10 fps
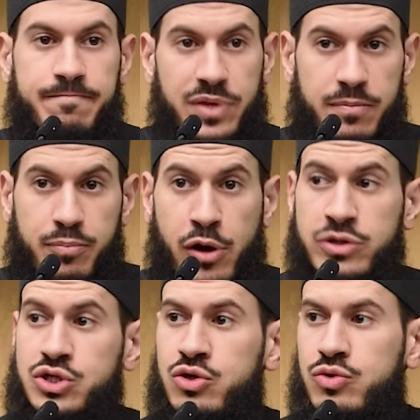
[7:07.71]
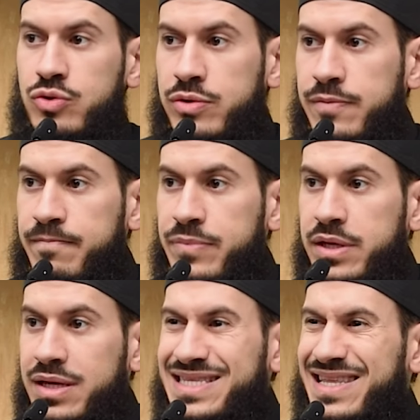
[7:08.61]
Part two
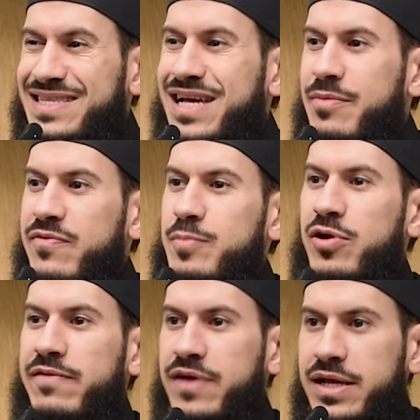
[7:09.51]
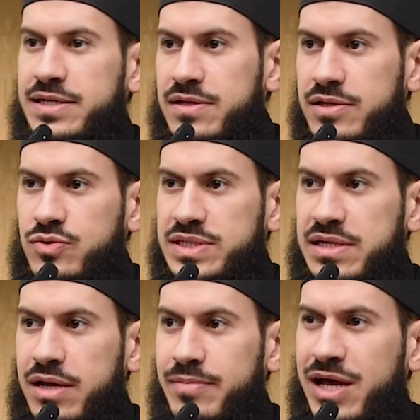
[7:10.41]
is at the time of the Prophet alayhi salatu wasallam.
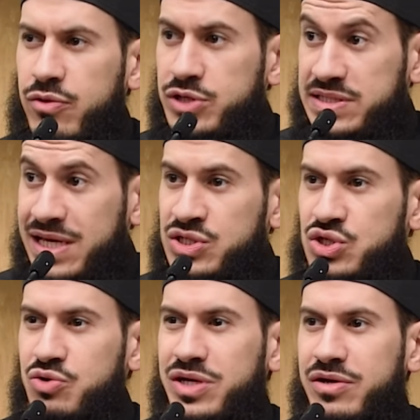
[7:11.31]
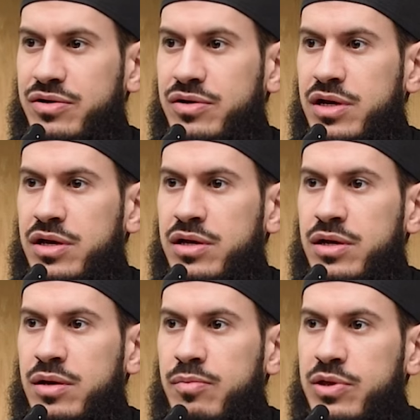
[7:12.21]
Now there's history here,
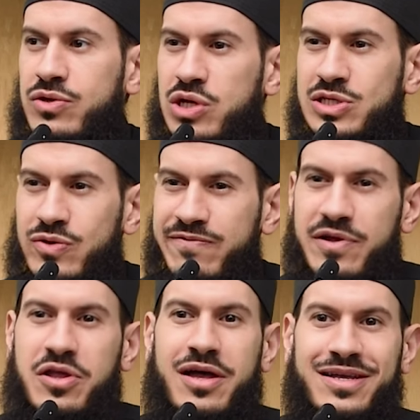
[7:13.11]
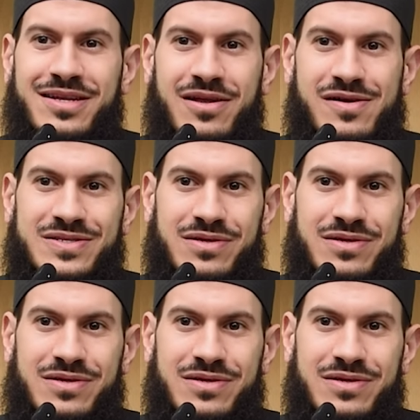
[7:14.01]
but there's also Fada'il al-Aqsa.